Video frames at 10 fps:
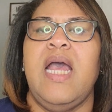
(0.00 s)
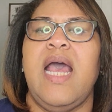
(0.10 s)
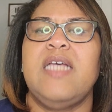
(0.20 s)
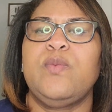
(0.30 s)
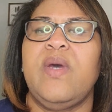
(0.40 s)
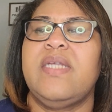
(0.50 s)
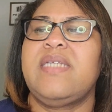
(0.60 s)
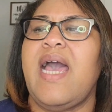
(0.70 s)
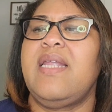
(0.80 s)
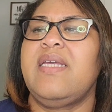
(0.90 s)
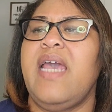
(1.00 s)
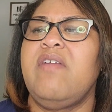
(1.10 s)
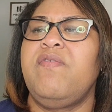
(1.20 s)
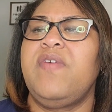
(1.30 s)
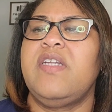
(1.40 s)
as well as
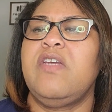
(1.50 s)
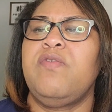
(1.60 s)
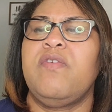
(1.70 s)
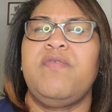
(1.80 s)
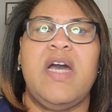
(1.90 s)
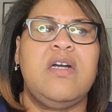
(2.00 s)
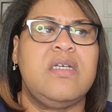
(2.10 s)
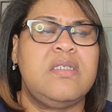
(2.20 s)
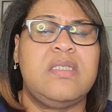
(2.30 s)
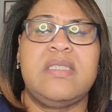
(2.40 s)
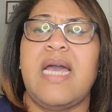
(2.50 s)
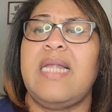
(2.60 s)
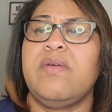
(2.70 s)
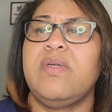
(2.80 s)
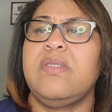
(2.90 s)
allocating funding for faculty
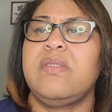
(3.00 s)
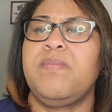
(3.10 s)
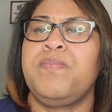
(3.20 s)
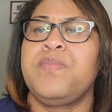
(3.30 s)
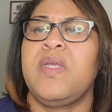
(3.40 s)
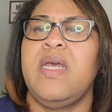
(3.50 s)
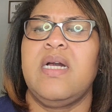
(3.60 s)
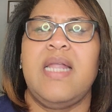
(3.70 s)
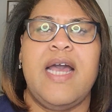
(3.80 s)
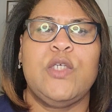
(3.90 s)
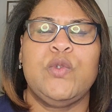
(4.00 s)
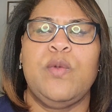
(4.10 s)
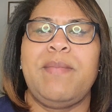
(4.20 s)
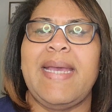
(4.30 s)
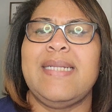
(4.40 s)
salaries,
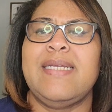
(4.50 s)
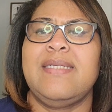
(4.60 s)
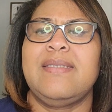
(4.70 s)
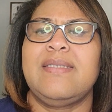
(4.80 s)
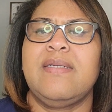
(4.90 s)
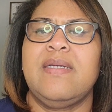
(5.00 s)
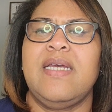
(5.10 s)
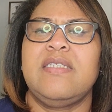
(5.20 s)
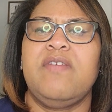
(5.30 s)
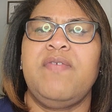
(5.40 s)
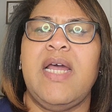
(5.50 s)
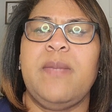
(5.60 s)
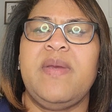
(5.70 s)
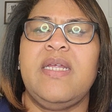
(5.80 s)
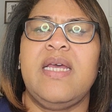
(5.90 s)
classroom maintenance,
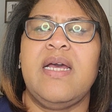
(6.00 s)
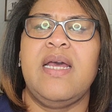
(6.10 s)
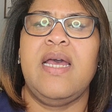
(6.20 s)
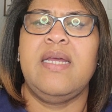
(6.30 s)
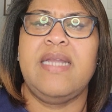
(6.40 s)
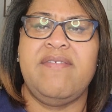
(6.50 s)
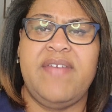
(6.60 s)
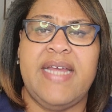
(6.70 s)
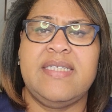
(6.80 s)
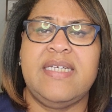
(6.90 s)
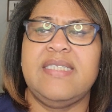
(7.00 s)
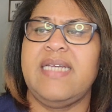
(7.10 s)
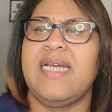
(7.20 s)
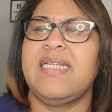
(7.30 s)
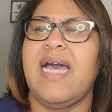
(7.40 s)
developing and advancing
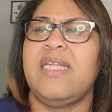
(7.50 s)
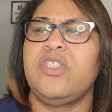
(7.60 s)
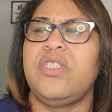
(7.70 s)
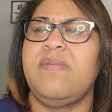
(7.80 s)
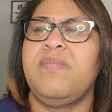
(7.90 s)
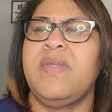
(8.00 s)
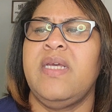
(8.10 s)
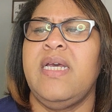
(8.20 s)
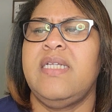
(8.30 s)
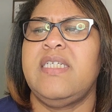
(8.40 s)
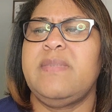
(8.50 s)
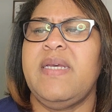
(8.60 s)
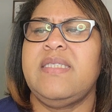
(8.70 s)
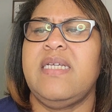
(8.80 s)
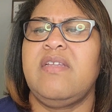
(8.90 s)
technology. This
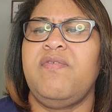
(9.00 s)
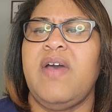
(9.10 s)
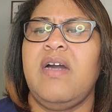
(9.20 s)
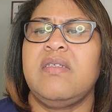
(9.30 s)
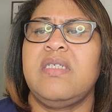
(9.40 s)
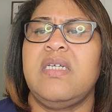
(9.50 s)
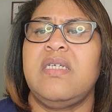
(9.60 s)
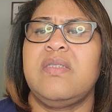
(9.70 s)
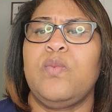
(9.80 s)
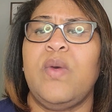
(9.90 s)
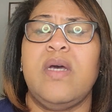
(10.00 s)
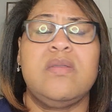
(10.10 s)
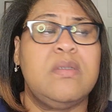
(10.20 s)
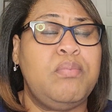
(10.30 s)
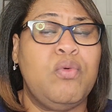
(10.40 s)
means that the faculty is well
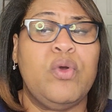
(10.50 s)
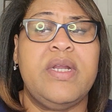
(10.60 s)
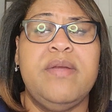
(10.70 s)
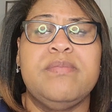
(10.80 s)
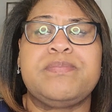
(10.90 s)
supported,